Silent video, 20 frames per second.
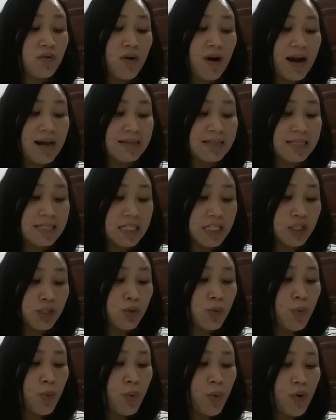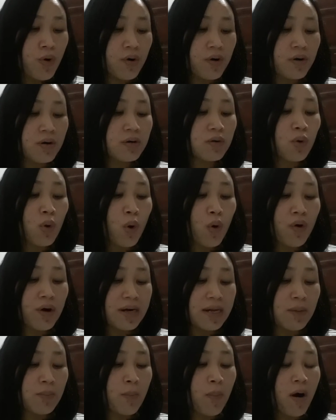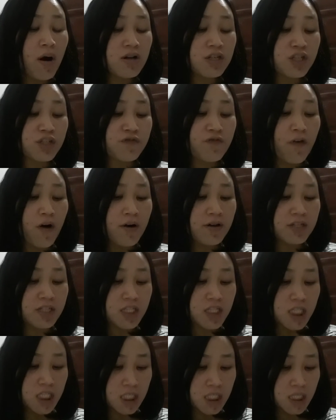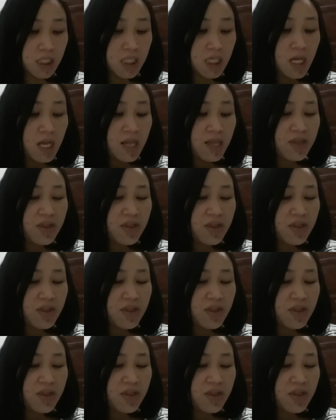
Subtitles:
classes were learning much faster